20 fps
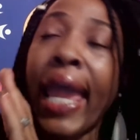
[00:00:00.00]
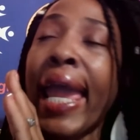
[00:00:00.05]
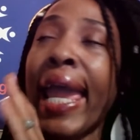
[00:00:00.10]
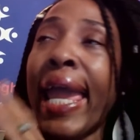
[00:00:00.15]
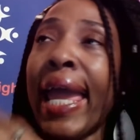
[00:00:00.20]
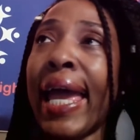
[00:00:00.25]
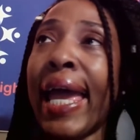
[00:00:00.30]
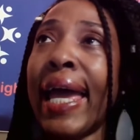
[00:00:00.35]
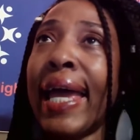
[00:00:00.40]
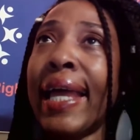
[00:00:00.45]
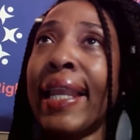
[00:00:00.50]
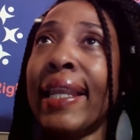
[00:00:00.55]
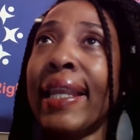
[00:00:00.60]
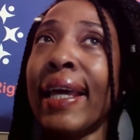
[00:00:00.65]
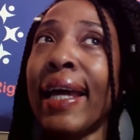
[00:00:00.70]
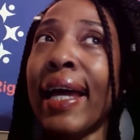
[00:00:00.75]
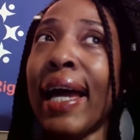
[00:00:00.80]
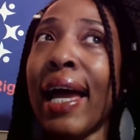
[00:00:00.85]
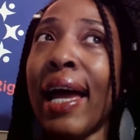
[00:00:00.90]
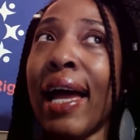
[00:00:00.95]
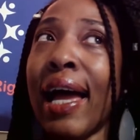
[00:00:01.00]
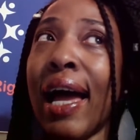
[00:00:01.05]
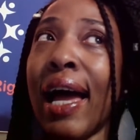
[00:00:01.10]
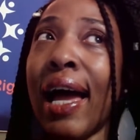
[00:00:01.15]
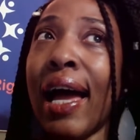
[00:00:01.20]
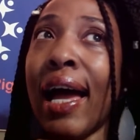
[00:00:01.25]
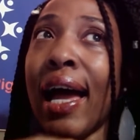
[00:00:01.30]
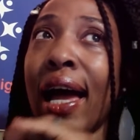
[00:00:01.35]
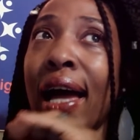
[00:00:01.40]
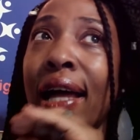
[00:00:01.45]
And
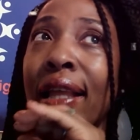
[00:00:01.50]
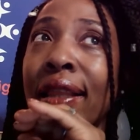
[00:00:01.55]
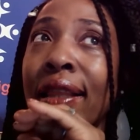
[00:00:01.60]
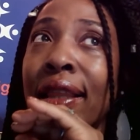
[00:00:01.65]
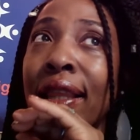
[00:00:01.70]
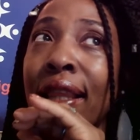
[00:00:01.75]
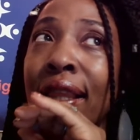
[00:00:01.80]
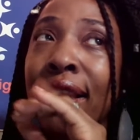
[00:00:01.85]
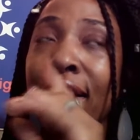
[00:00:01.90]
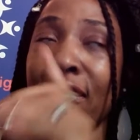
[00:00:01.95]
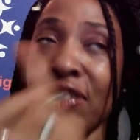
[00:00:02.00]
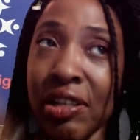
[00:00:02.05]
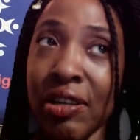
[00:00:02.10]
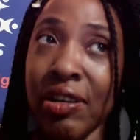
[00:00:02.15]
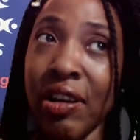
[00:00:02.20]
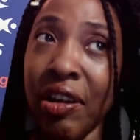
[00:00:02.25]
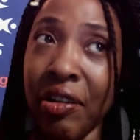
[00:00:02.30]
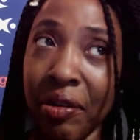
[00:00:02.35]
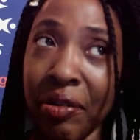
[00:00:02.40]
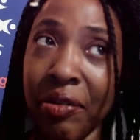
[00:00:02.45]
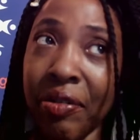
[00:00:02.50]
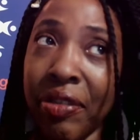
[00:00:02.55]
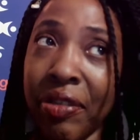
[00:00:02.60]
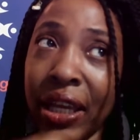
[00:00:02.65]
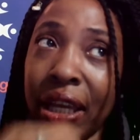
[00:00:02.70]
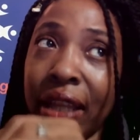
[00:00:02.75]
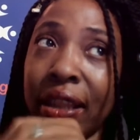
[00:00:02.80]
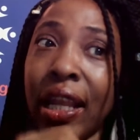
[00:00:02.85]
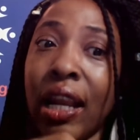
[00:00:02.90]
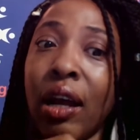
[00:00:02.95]
there's another
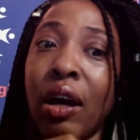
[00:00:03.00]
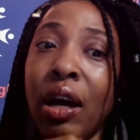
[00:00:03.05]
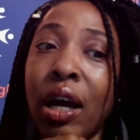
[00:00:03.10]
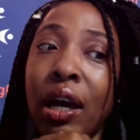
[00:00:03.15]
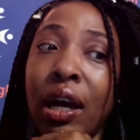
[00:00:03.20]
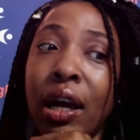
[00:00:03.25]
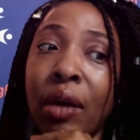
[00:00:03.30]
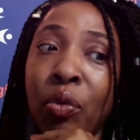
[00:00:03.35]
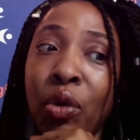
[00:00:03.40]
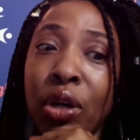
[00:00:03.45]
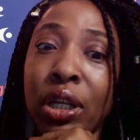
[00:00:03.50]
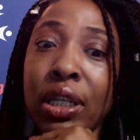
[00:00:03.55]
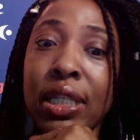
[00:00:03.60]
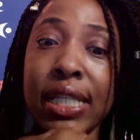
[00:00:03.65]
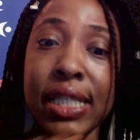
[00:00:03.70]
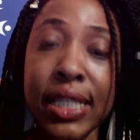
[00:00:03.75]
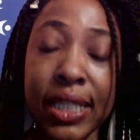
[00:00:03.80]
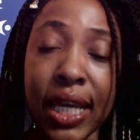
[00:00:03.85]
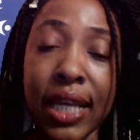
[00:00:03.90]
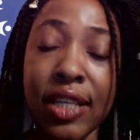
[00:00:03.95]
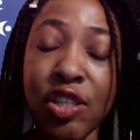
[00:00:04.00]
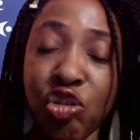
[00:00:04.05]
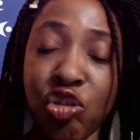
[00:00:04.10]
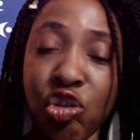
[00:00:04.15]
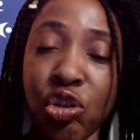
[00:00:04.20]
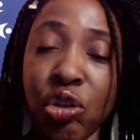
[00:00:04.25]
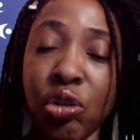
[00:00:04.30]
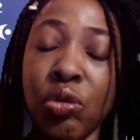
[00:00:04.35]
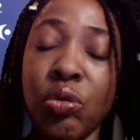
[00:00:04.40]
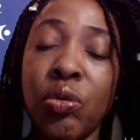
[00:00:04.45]
thing that I want to discuss
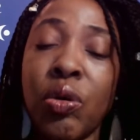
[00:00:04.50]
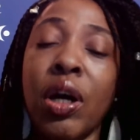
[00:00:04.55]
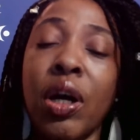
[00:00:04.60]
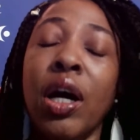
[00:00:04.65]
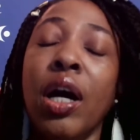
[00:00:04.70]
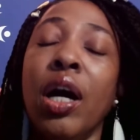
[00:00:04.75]
too,